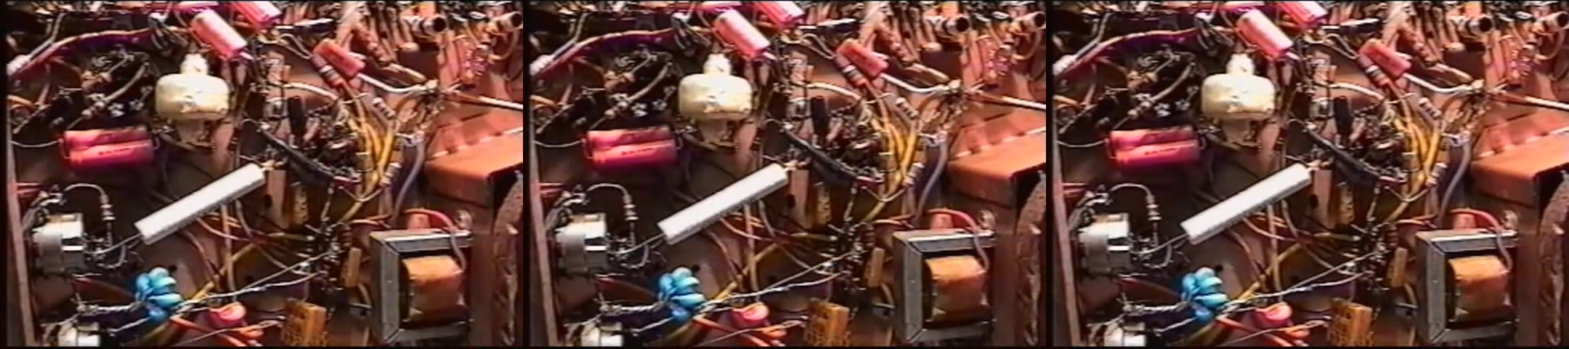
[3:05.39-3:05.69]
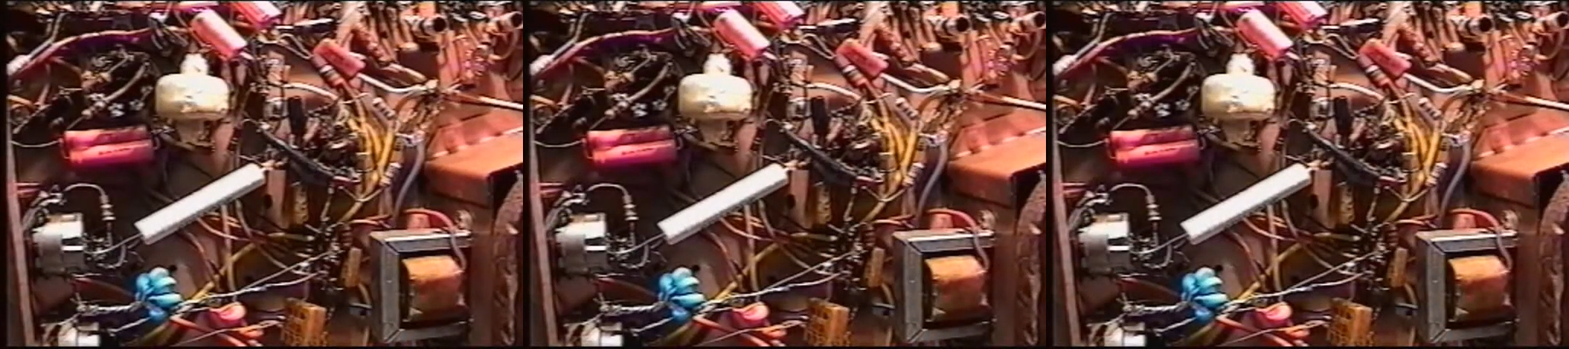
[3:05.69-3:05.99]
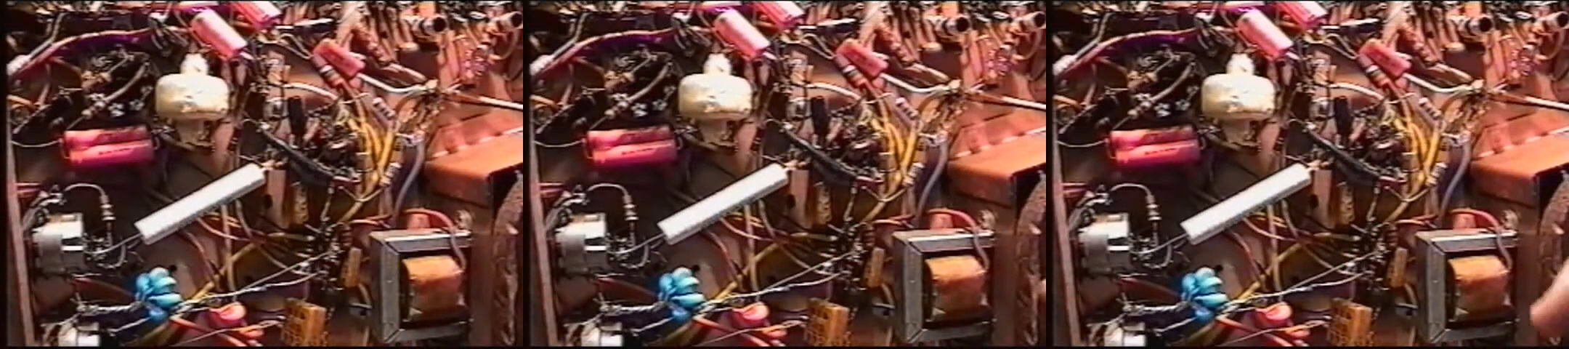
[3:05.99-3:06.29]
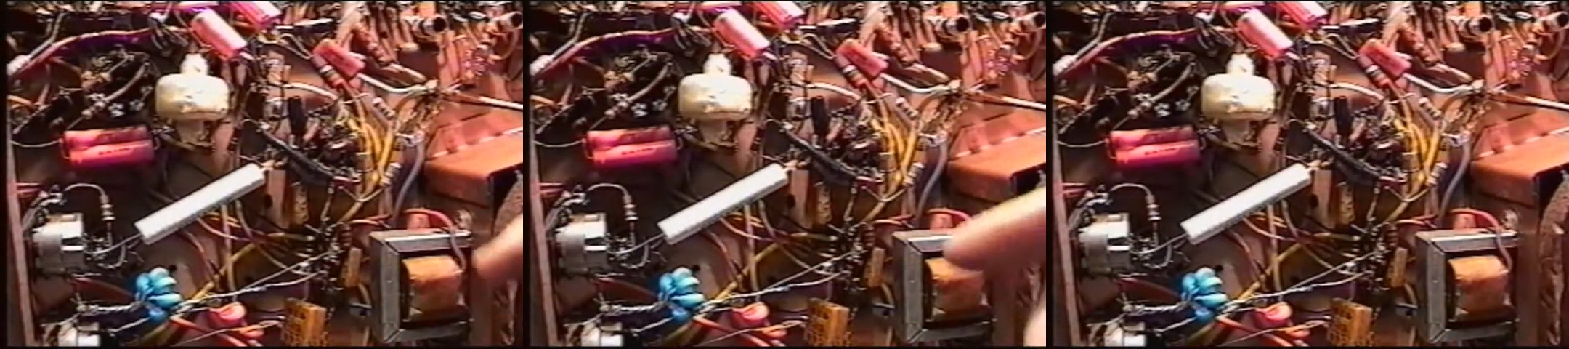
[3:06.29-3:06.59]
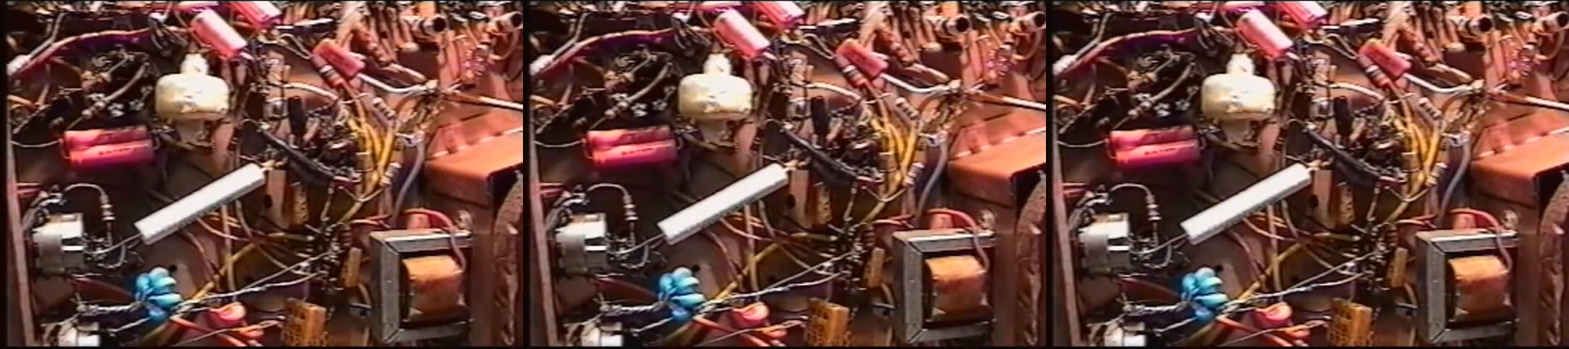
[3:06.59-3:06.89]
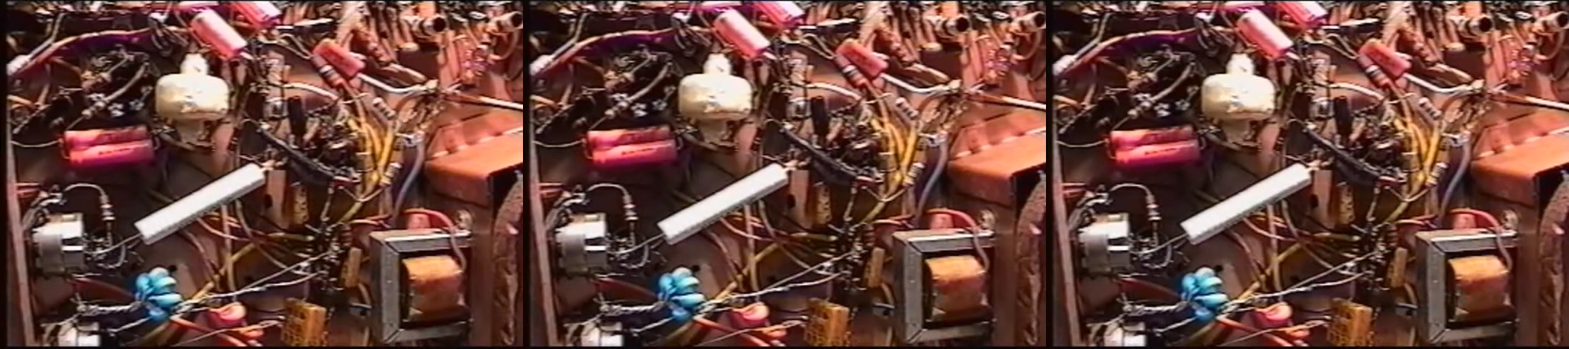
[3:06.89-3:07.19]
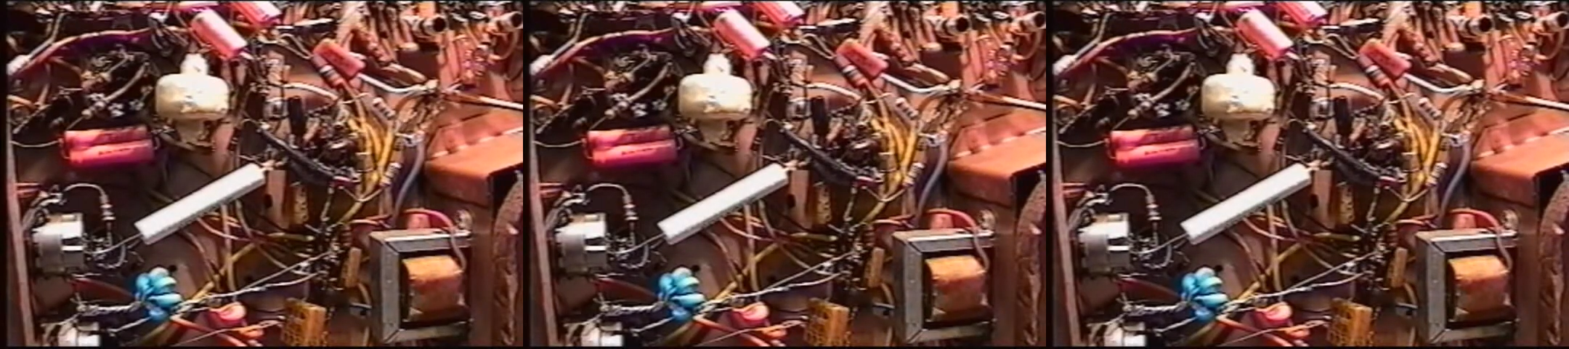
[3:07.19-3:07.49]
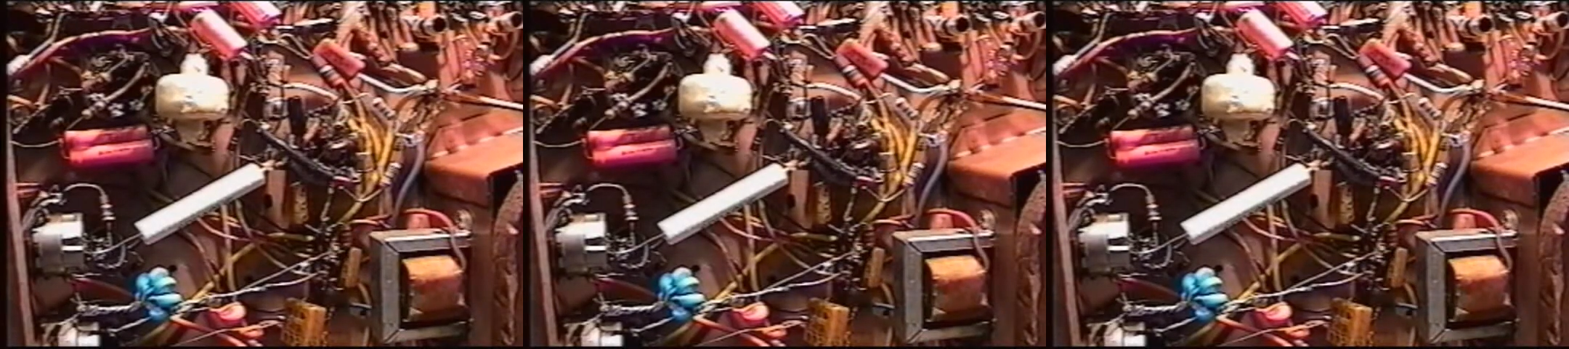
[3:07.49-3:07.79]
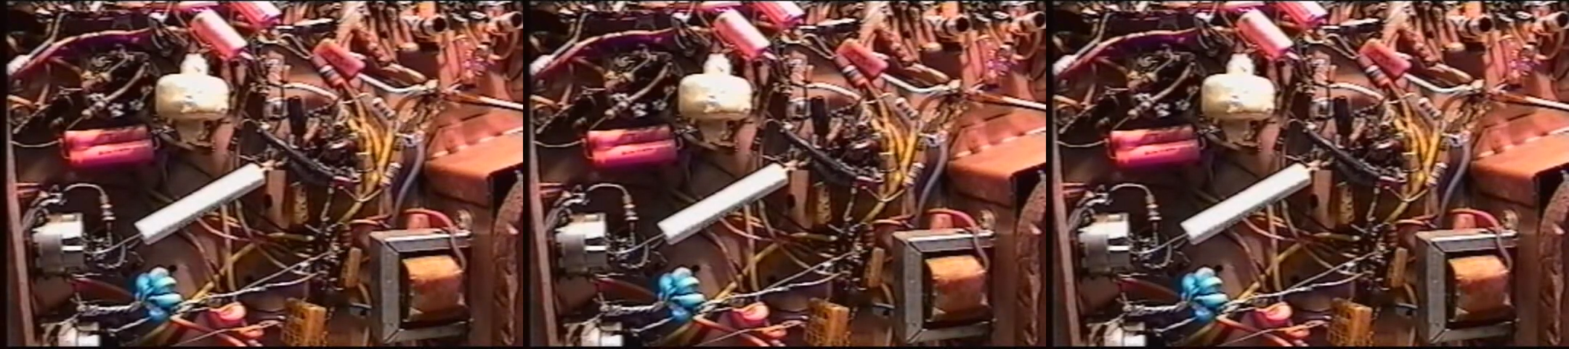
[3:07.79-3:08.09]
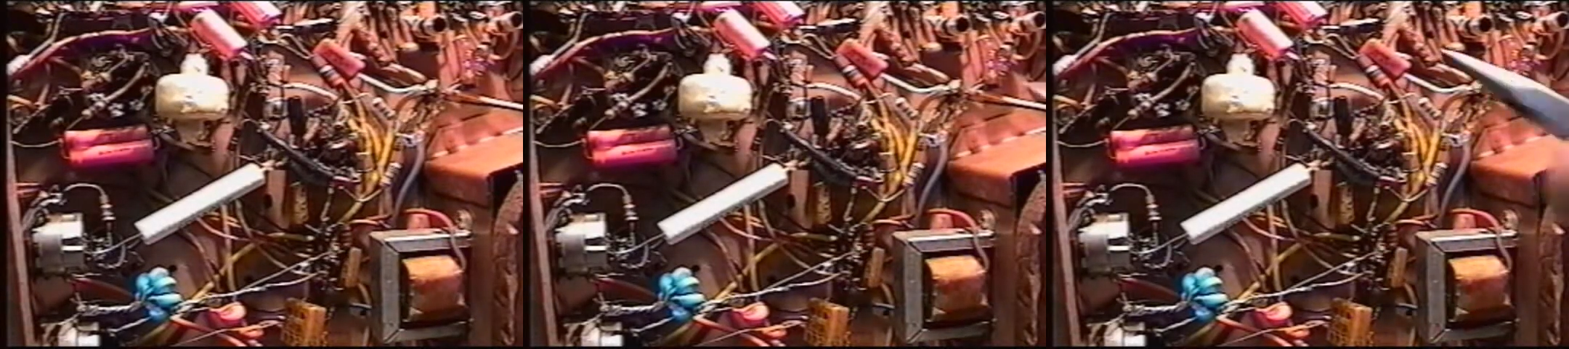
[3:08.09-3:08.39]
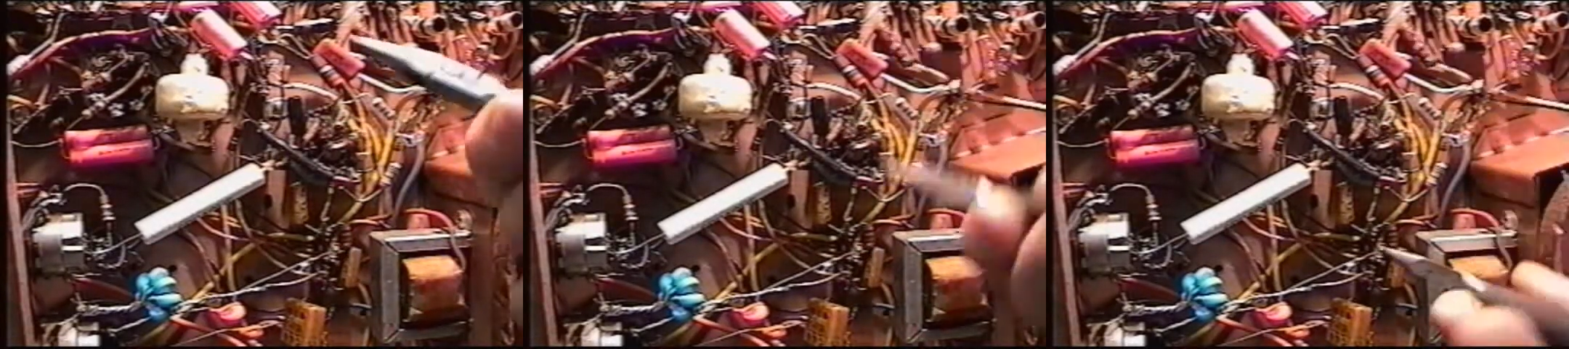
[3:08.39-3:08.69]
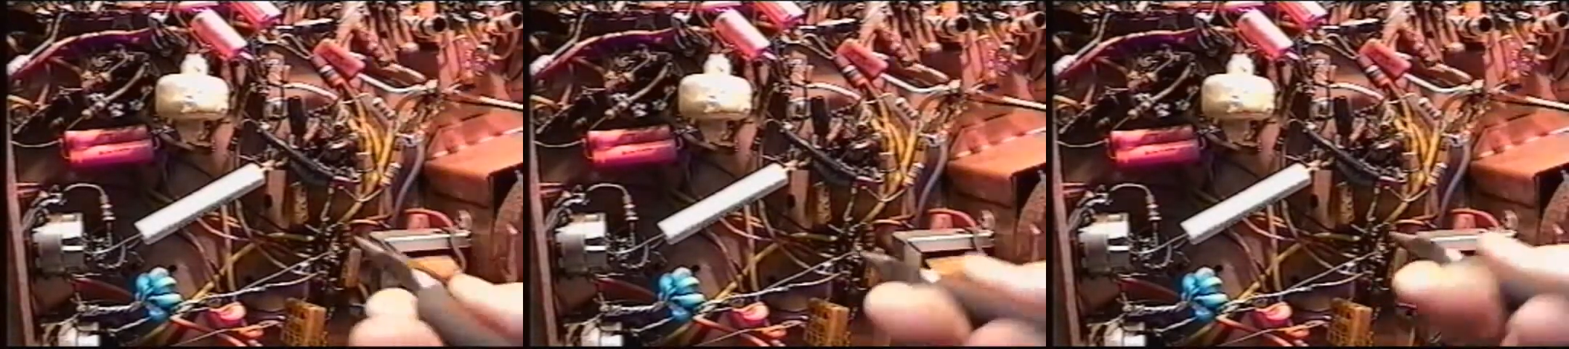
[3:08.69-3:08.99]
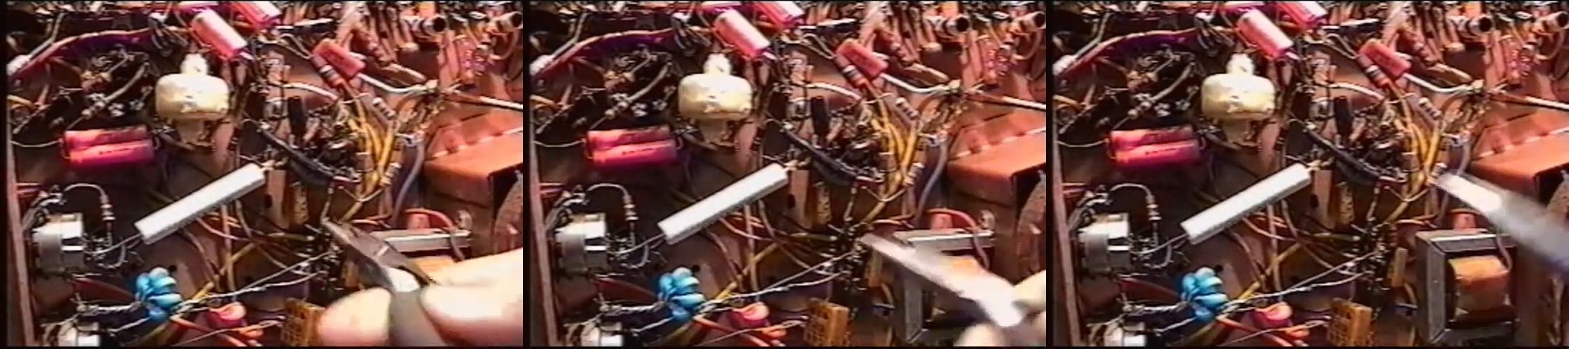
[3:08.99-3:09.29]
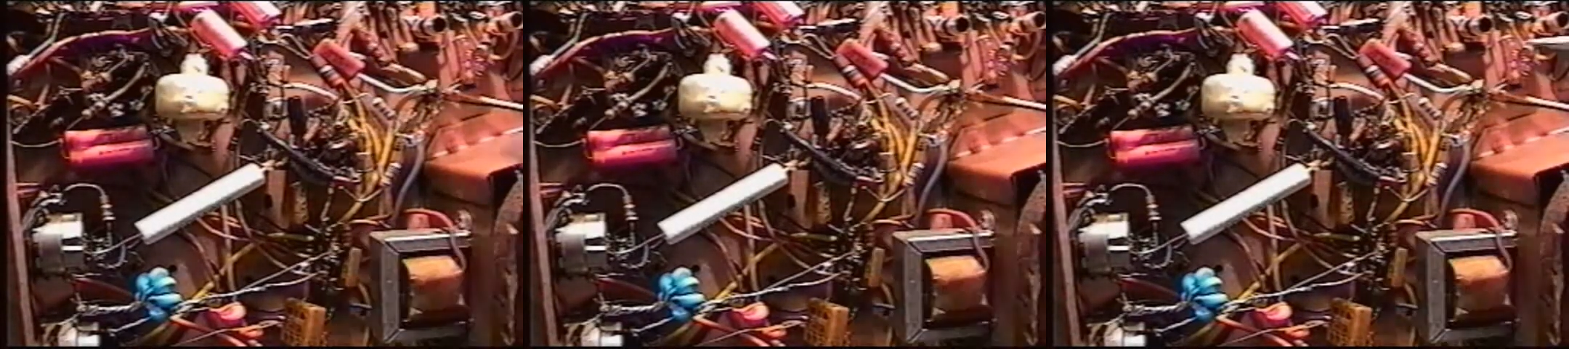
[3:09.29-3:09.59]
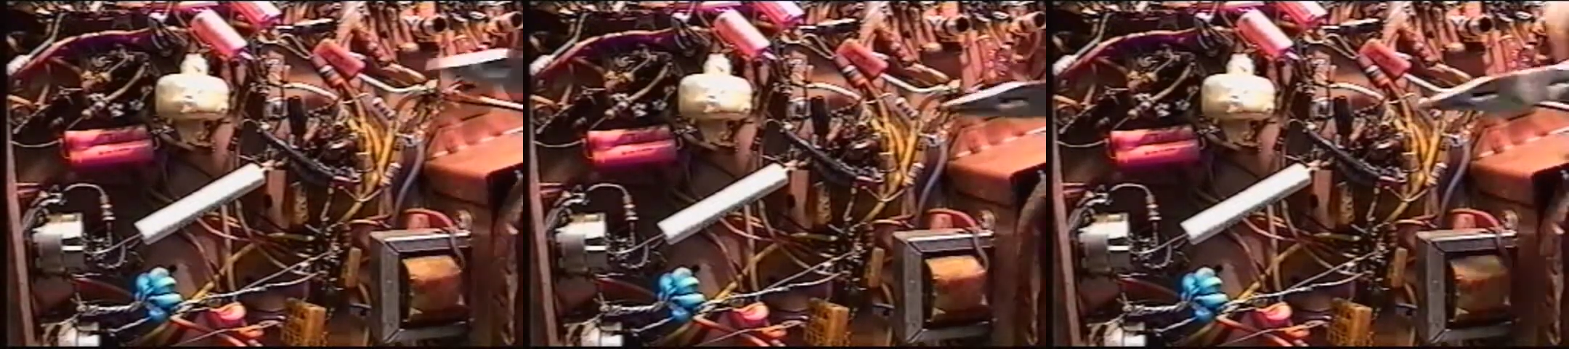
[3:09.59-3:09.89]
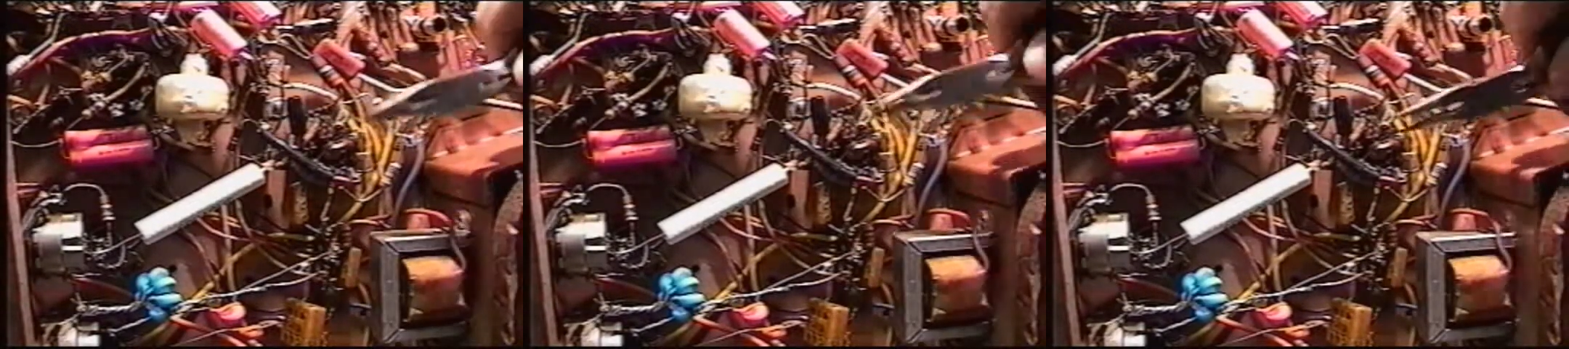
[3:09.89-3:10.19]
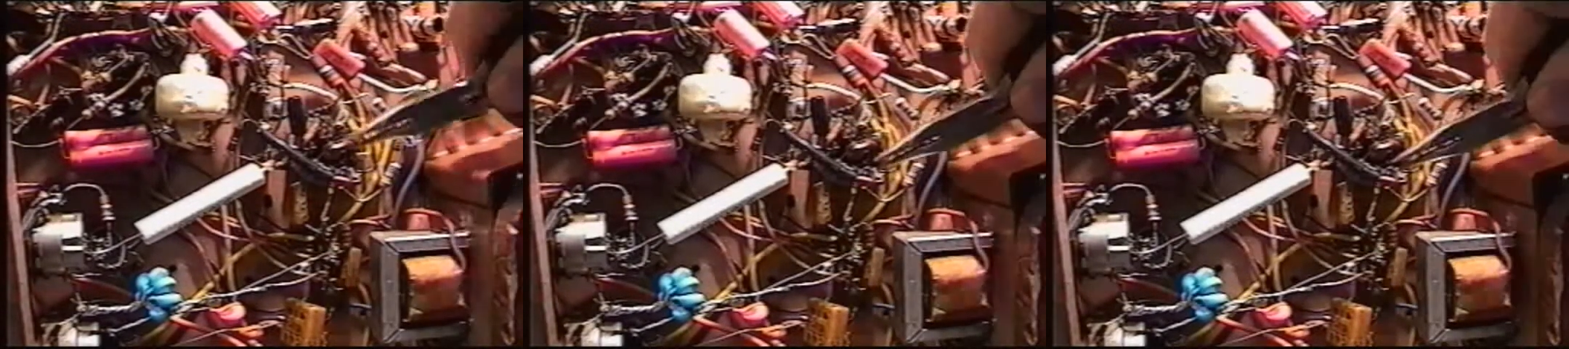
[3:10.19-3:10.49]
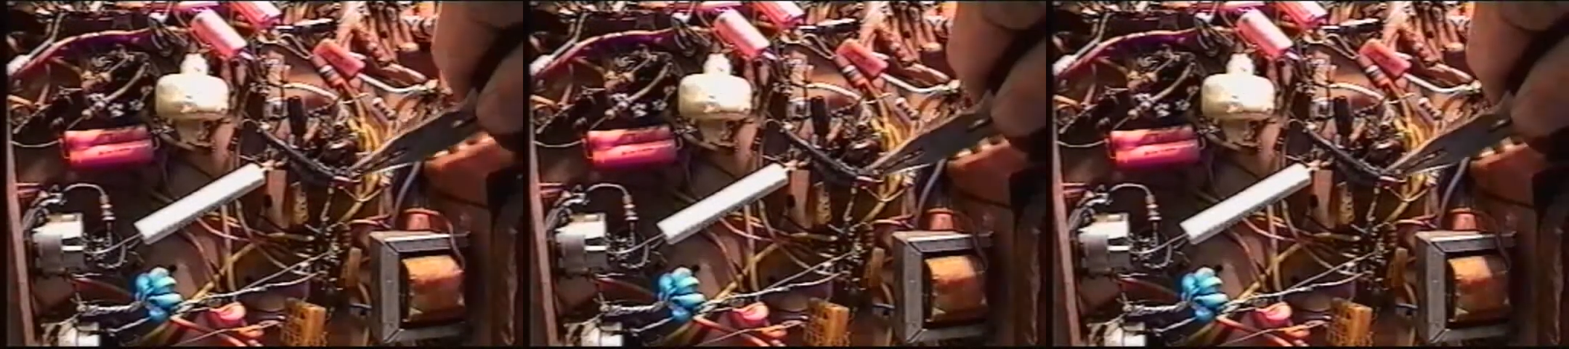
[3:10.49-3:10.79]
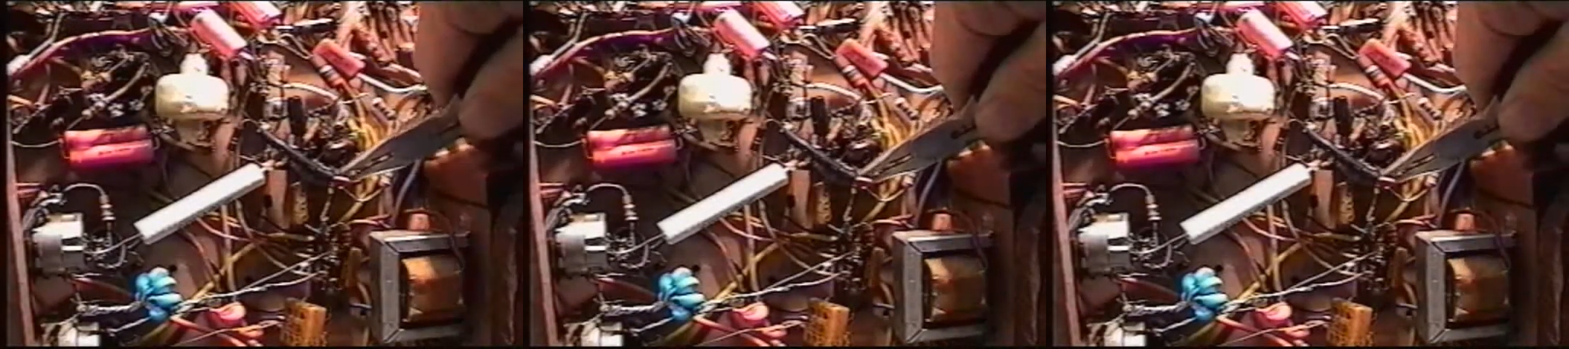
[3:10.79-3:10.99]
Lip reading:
Nobody's mouth can be seen.